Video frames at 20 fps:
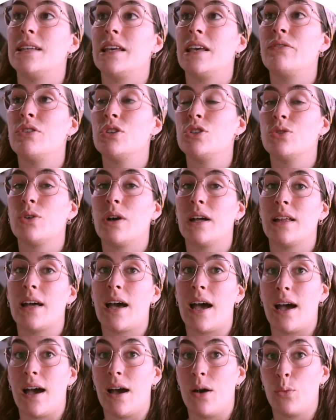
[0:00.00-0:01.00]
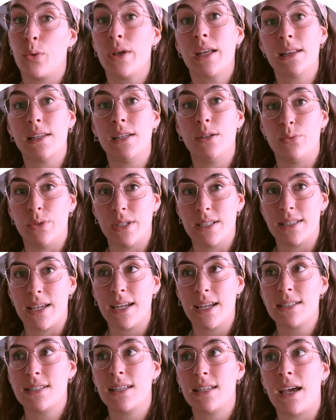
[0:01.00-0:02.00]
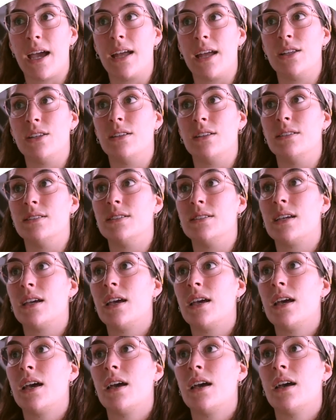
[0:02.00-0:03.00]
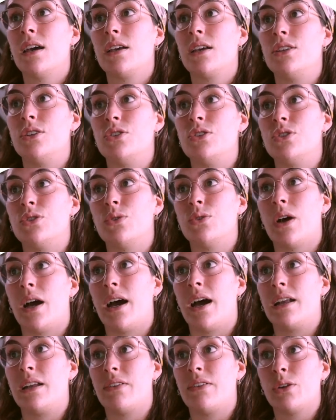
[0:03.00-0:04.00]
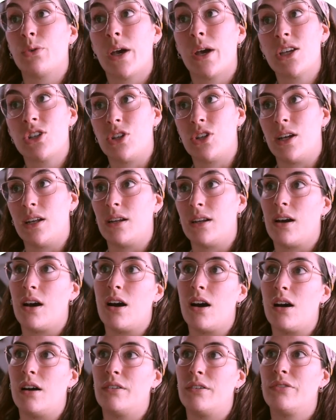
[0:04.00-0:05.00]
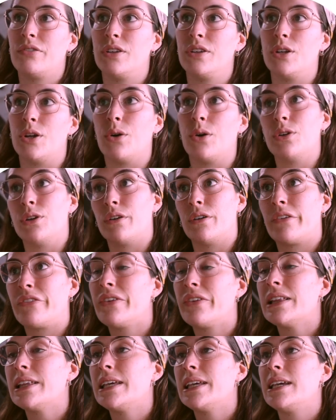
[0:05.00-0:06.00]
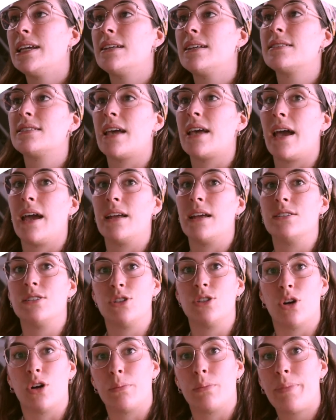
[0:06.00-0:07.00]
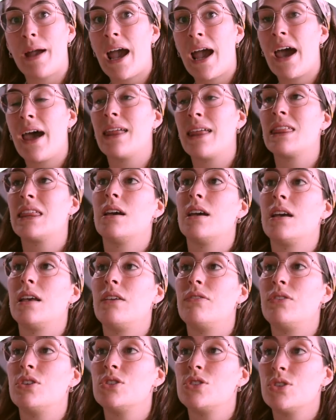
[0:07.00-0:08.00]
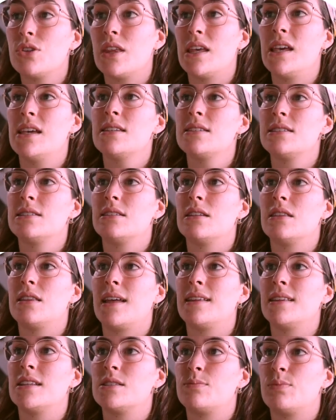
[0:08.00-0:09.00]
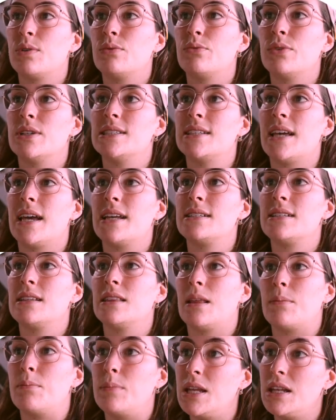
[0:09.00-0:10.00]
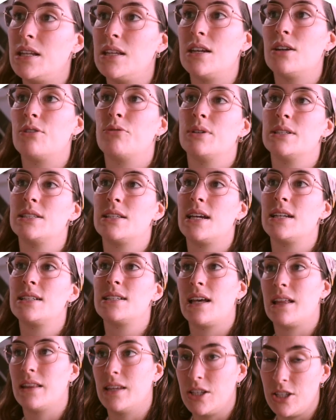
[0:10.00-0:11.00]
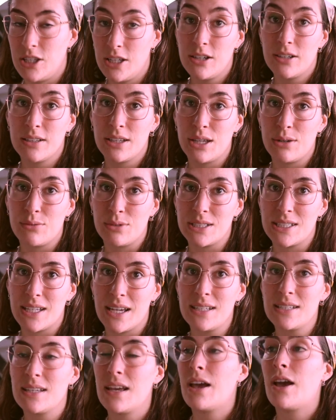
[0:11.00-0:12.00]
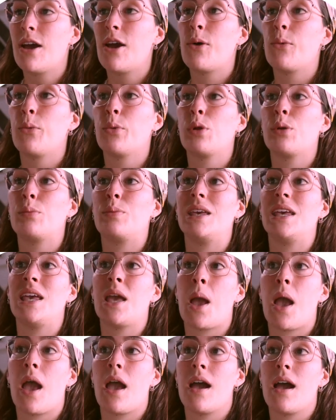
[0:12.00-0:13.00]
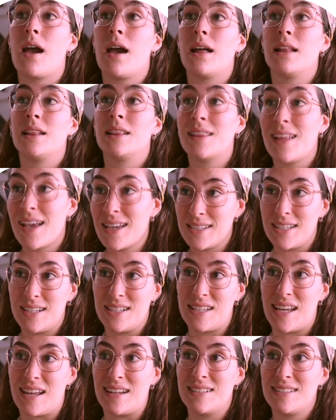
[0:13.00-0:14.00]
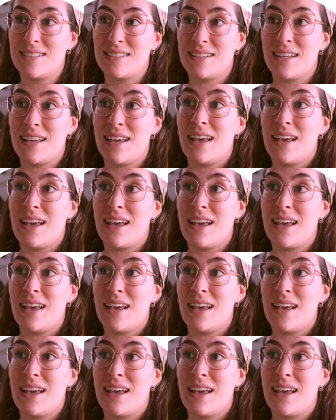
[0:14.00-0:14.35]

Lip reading: if you do a weekly reset and you do an evaluation of, you know, your feelings and your path. If you do this, then the spring reset, the mid-year reset, and the yearly reset will be less intense,